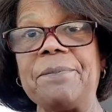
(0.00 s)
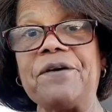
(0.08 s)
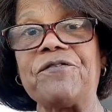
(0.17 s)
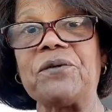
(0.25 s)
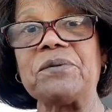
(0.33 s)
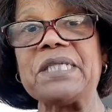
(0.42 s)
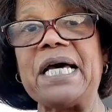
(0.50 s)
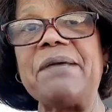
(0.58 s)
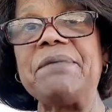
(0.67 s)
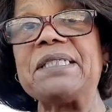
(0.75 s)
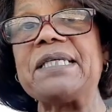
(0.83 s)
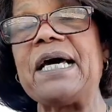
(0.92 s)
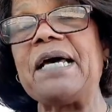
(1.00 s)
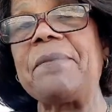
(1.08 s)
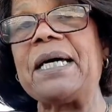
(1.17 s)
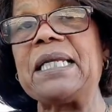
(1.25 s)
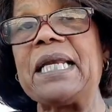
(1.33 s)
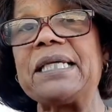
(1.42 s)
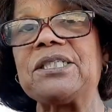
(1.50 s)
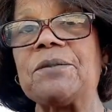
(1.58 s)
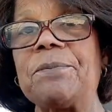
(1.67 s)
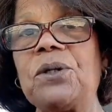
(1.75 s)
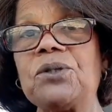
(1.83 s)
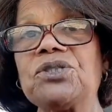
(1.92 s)
but from time to time I'd like
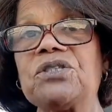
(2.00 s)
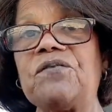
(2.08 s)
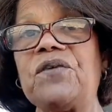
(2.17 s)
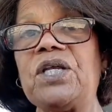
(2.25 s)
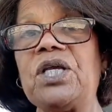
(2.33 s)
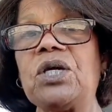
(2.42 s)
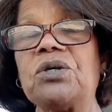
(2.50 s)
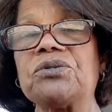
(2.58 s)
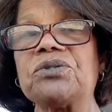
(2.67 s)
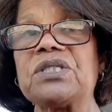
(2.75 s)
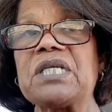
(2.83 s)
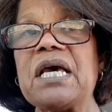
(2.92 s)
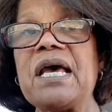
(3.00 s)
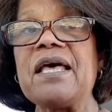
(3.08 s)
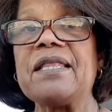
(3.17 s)
to post the videos